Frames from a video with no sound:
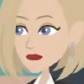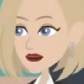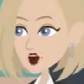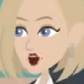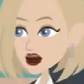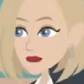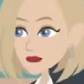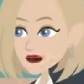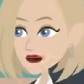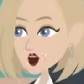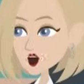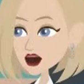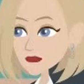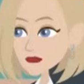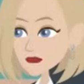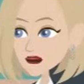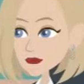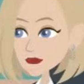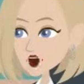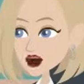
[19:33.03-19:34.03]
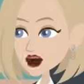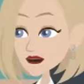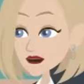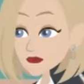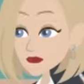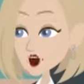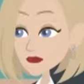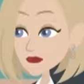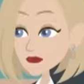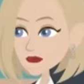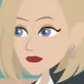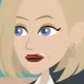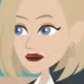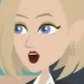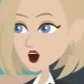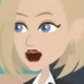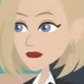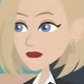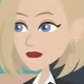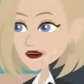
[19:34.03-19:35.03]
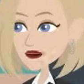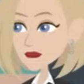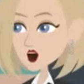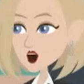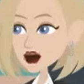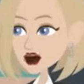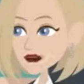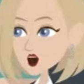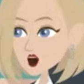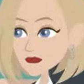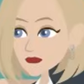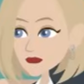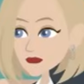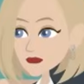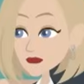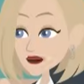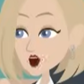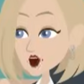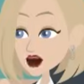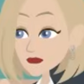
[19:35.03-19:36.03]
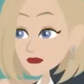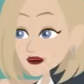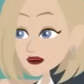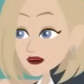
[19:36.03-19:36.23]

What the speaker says: The key is to understand the different types of verbs,